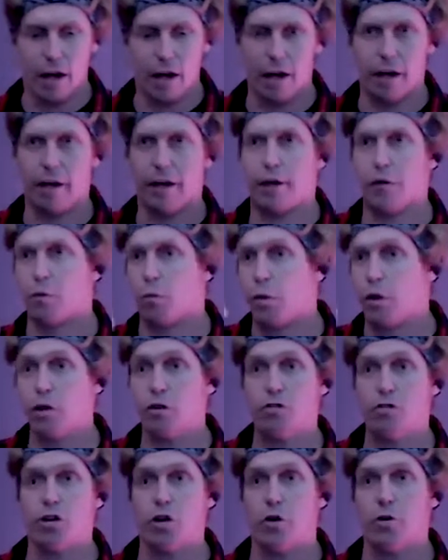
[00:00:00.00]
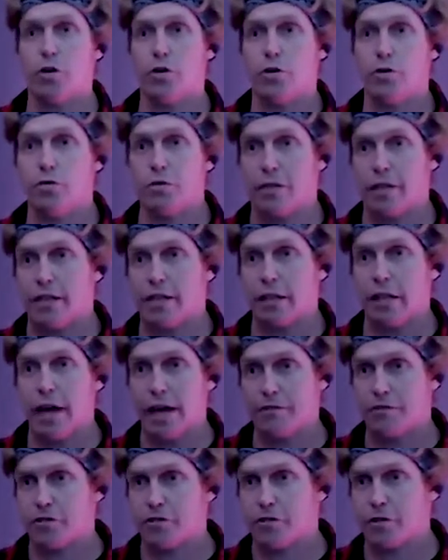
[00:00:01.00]
it will show you the
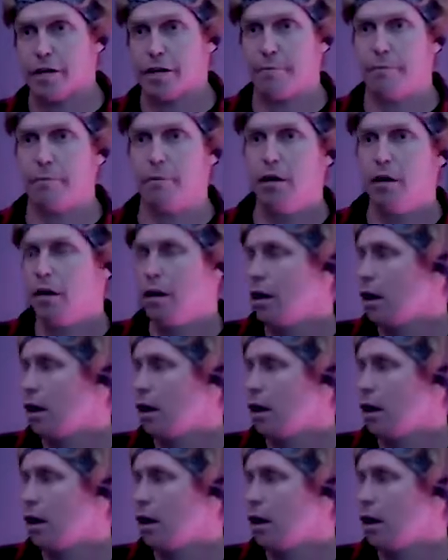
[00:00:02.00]
live stream.